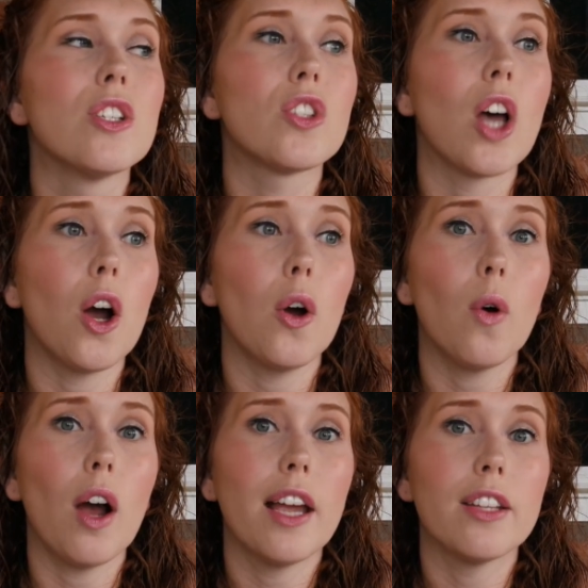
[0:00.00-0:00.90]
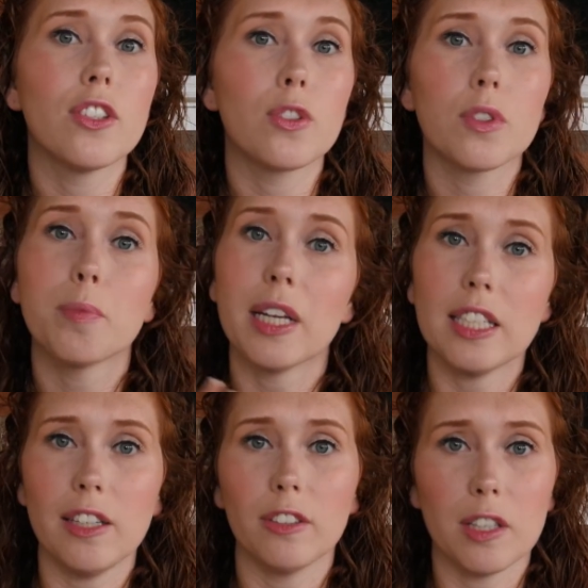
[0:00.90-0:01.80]
So it just was a big
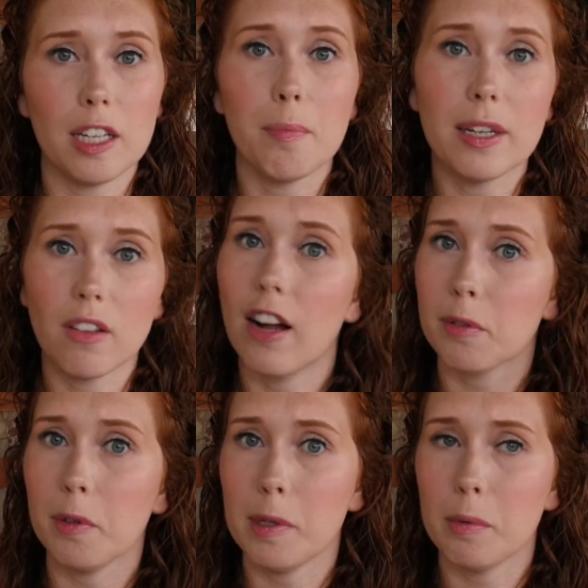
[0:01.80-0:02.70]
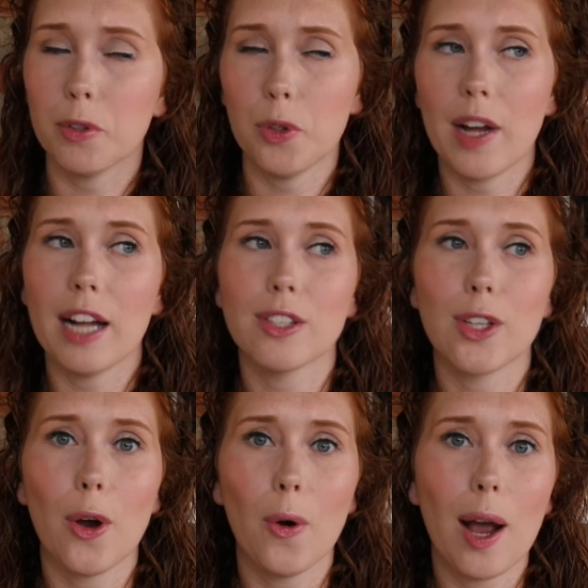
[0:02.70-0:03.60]
deal and it meant a lot to me to be able to do that.
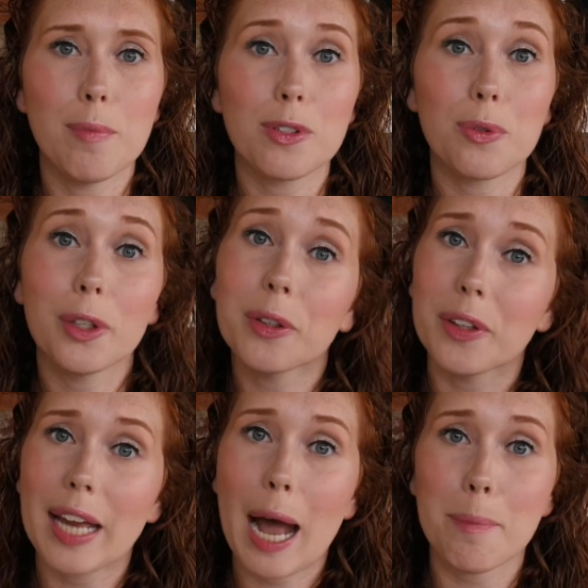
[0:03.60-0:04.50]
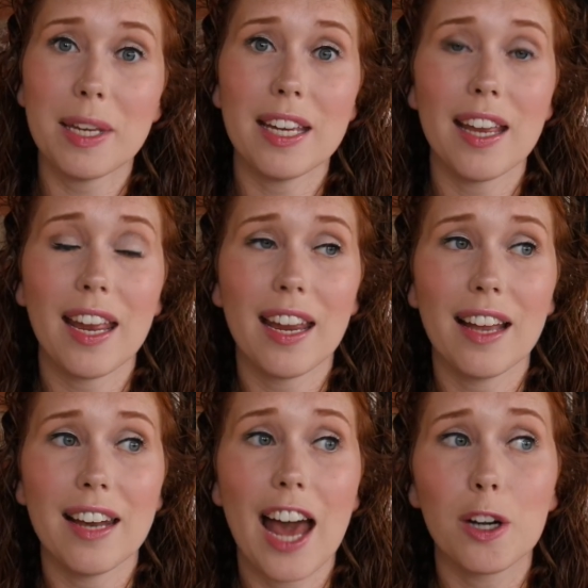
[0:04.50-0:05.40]
So I'm just really, really happy.
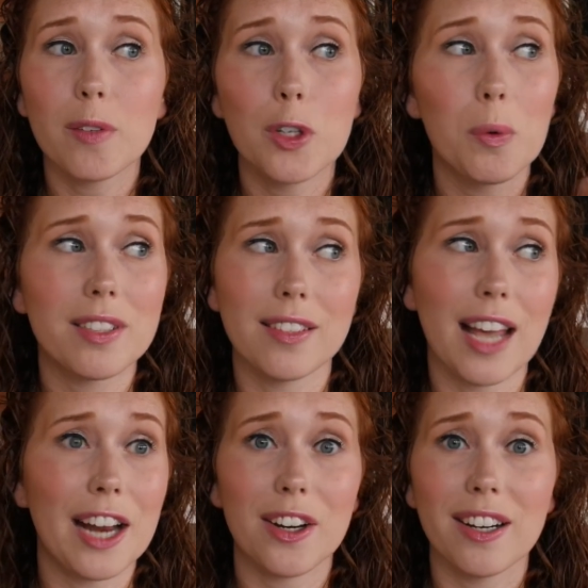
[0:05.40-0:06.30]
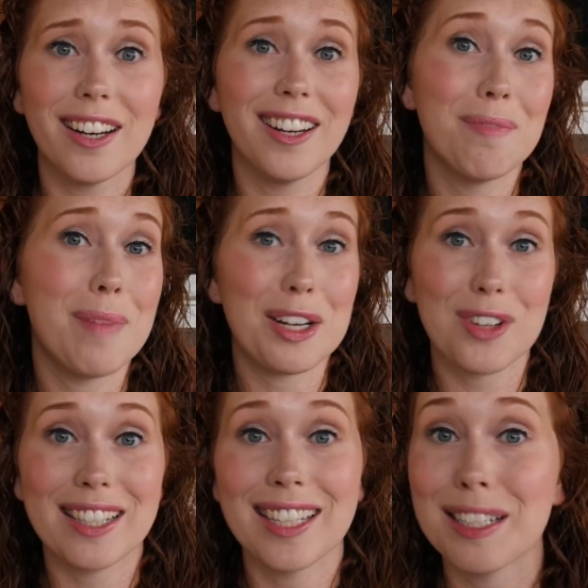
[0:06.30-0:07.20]
And I don't even know what designer my
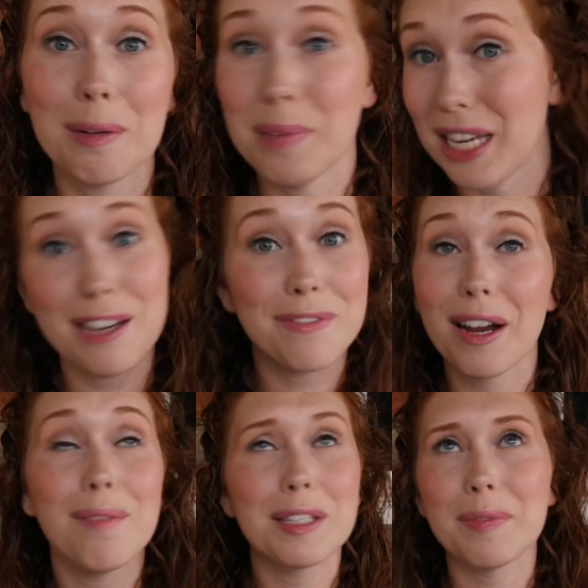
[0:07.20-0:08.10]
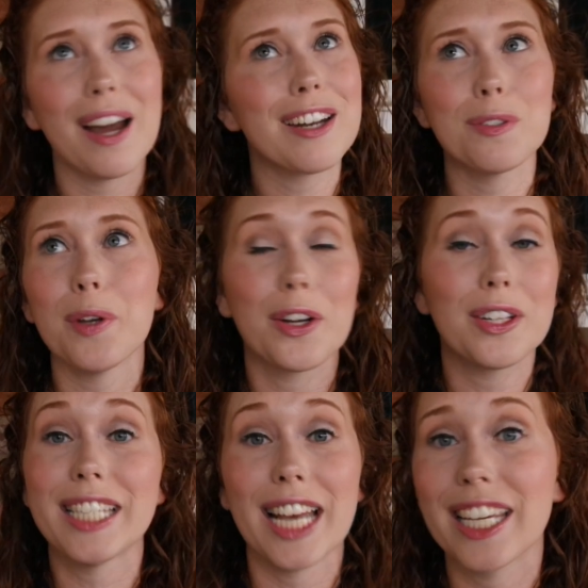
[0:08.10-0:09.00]
dress ended up being from, to be honest with you. I
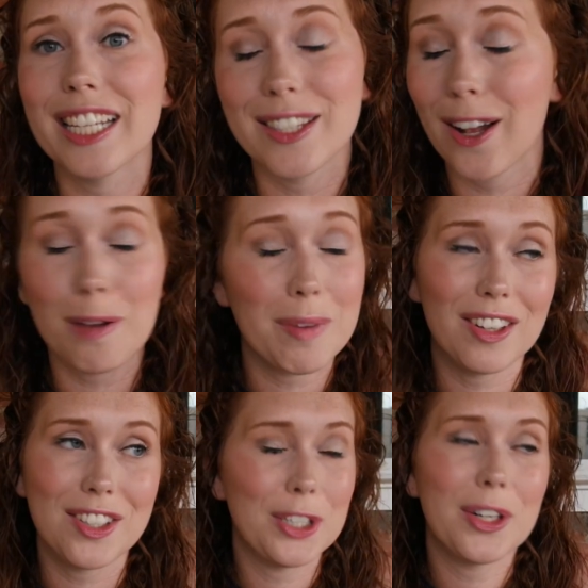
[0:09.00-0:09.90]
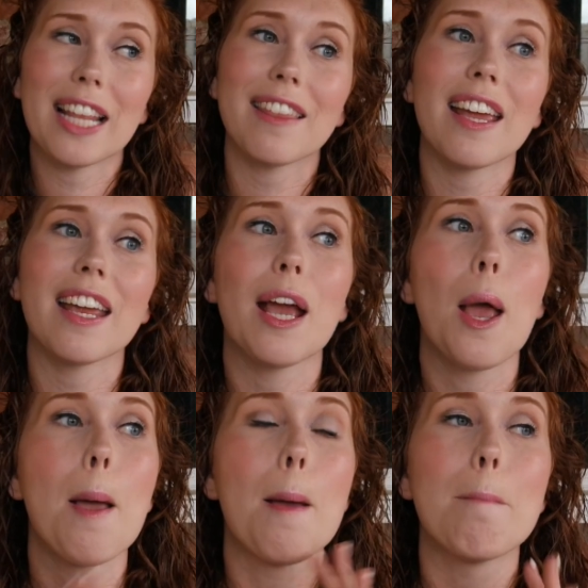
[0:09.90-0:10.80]
couldn't tell you, it's not on my receipt or anything,
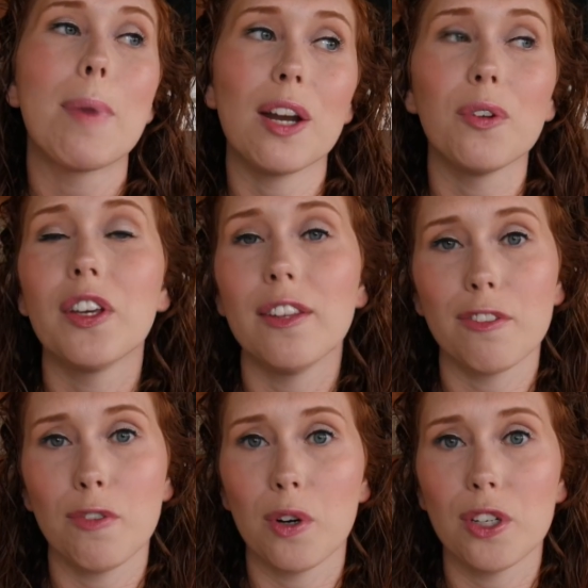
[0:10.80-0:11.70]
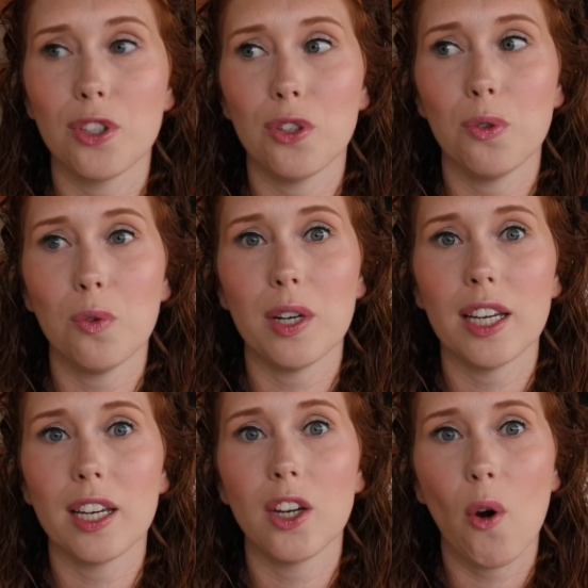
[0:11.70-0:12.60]
but I really look forward to
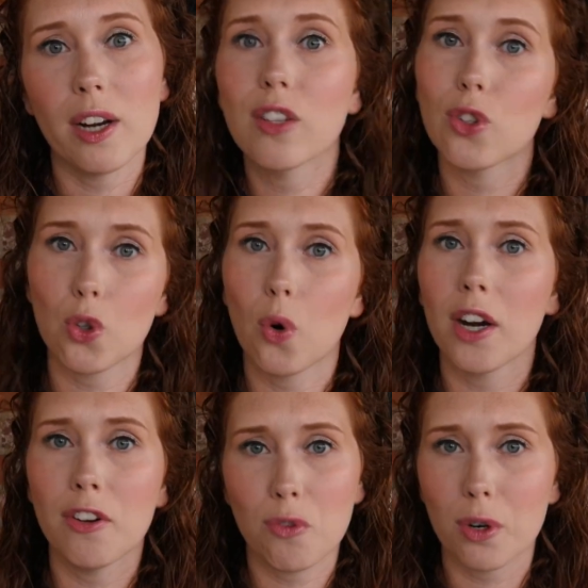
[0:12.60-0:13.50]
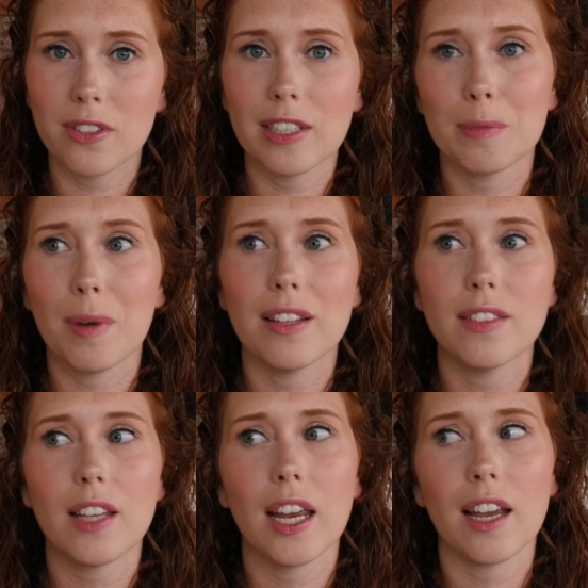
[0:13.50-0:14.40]
going to the store in 4 to 6
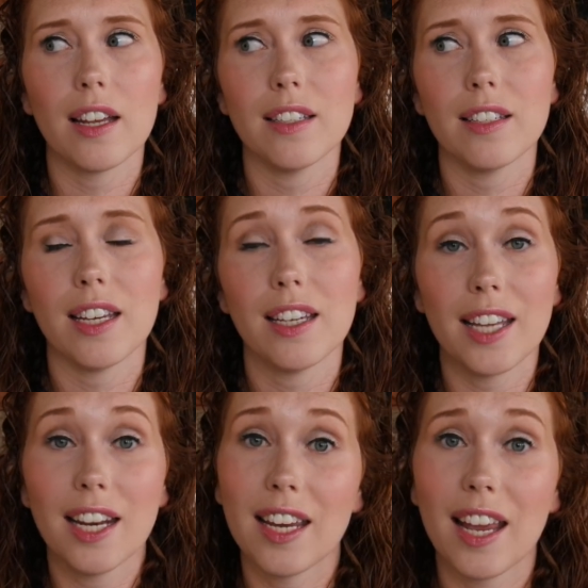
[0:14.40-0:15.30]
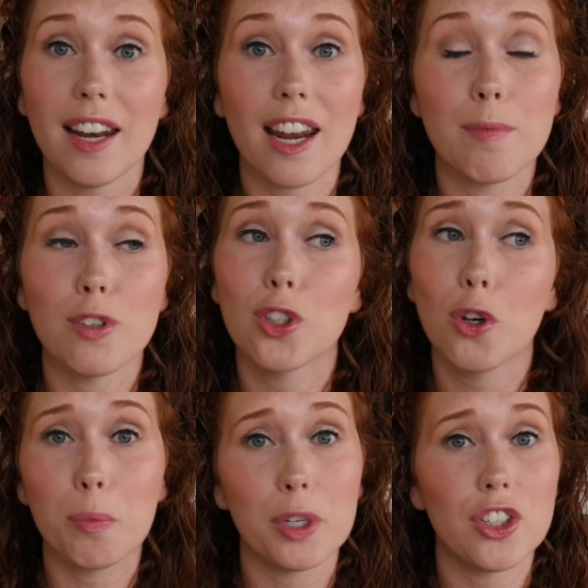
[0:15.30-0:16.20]
months and getting it. And I'm just
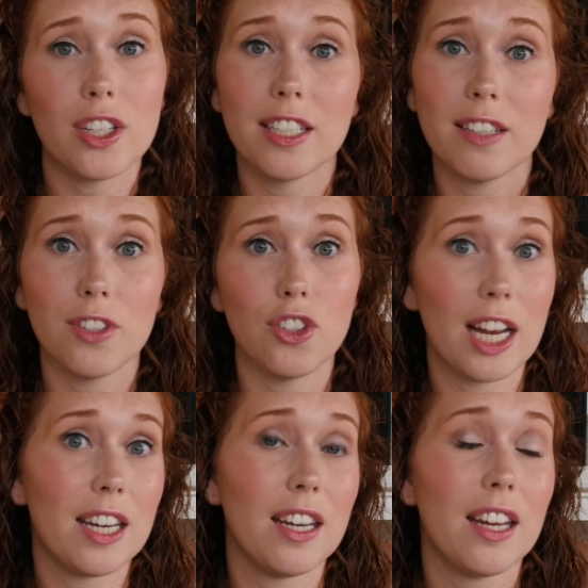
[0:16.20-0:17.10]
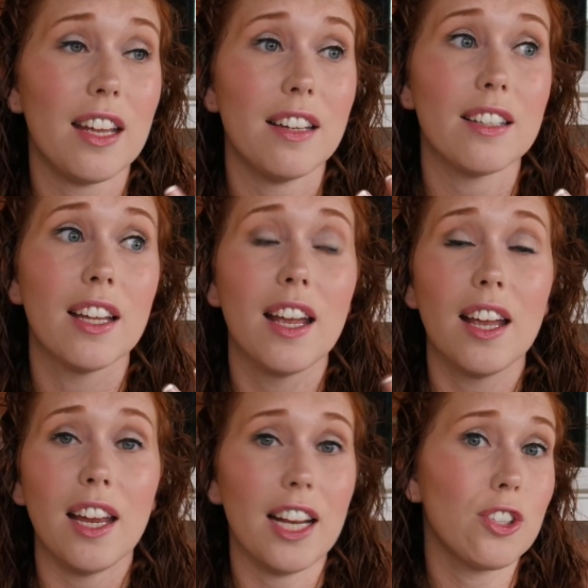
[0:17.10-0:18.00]
so appreciative to Jenny and
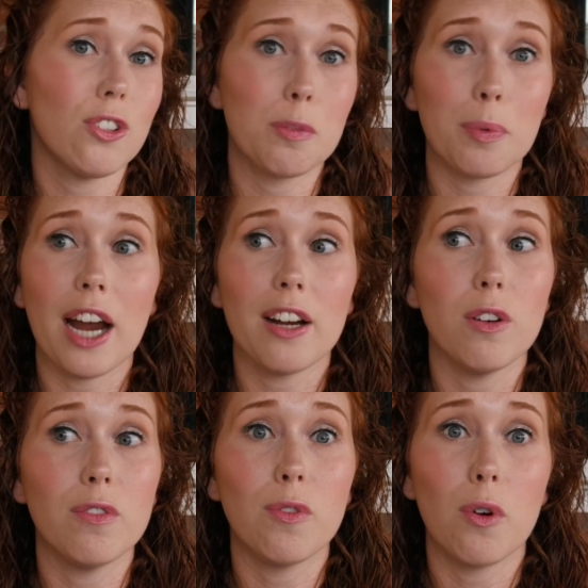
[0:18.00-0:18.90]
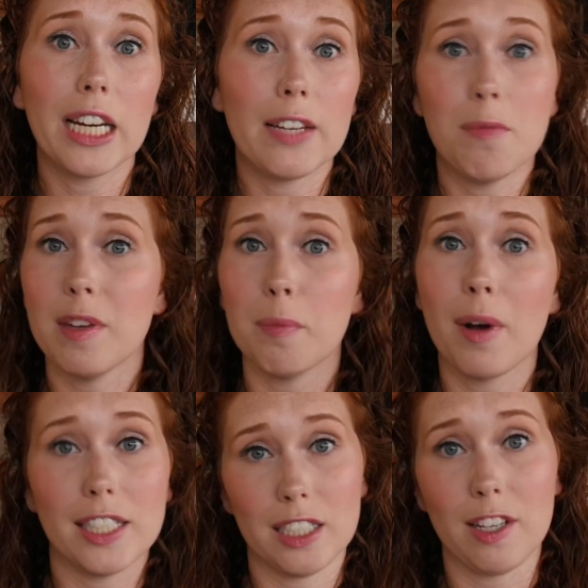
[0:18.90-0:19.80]
Angela's Bridal for giving me the
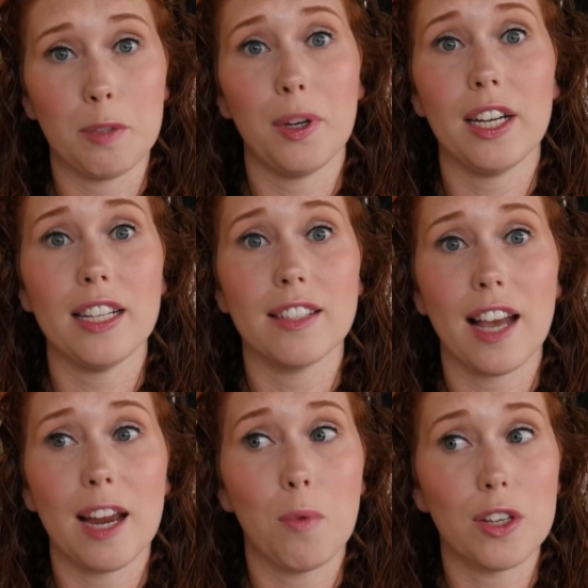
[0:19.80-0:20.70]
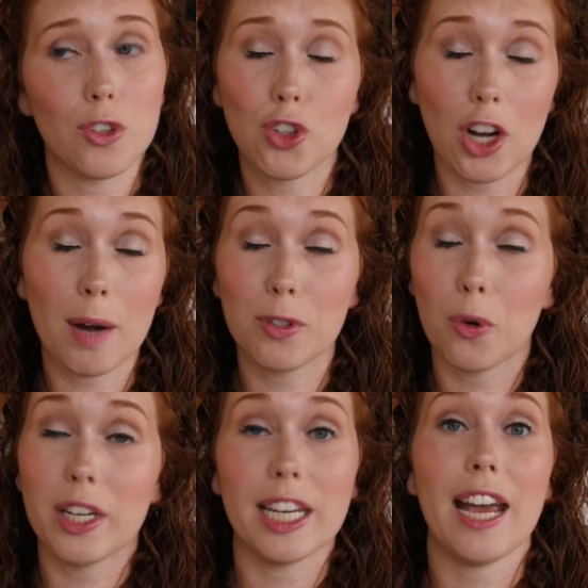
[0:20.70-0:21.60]
positive experience I wasn't sure I was
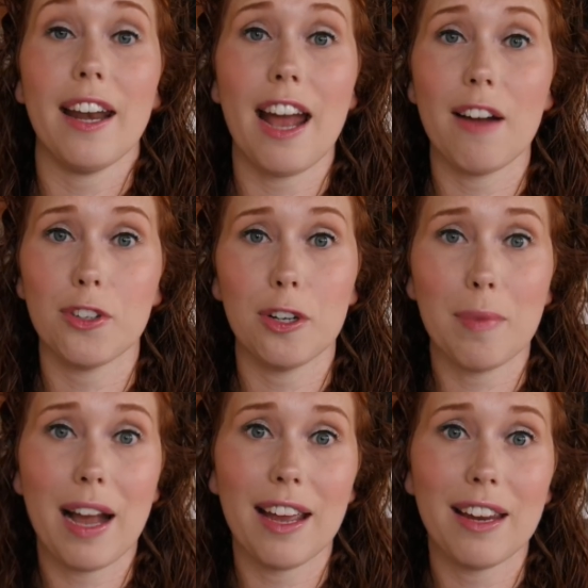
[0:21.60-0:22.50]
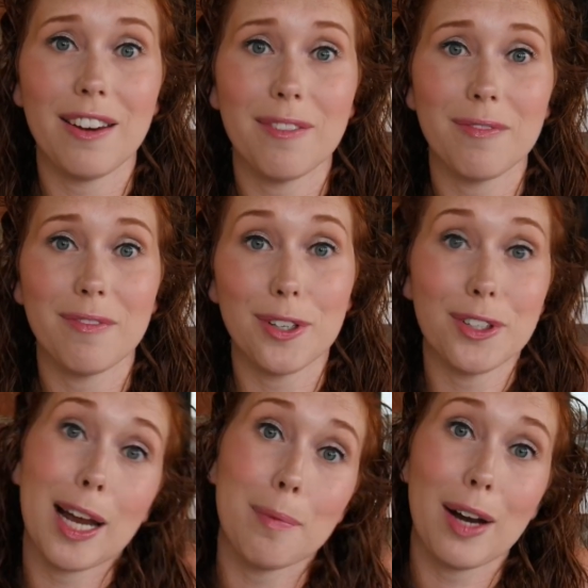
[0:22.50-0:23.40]
going to get after my
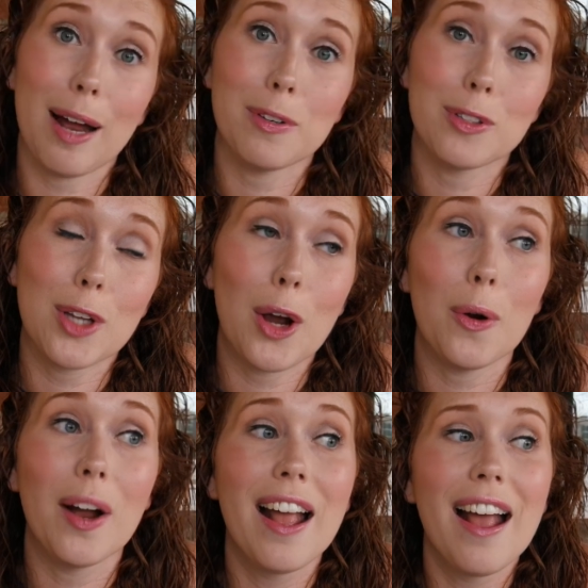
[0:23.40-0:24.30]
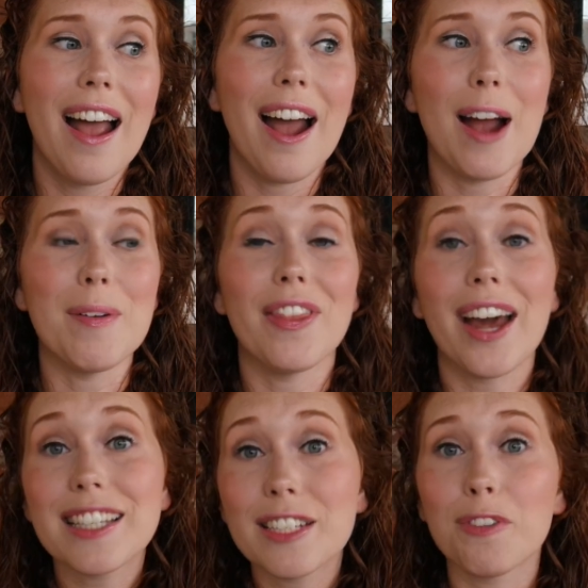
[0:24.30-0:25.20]
first time around. So
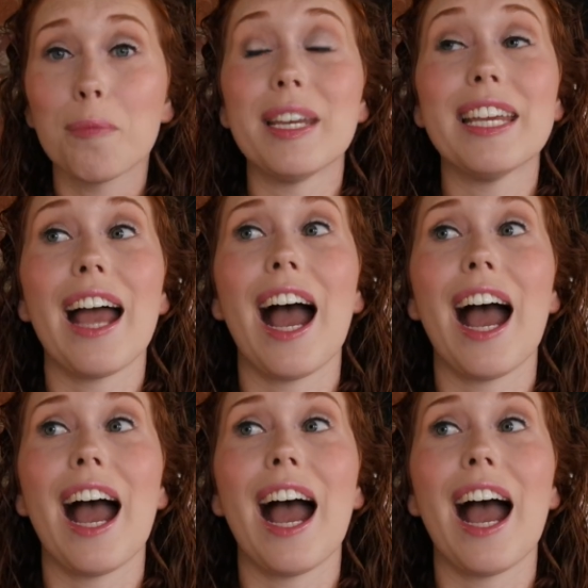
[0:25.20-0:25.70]
that is it for me.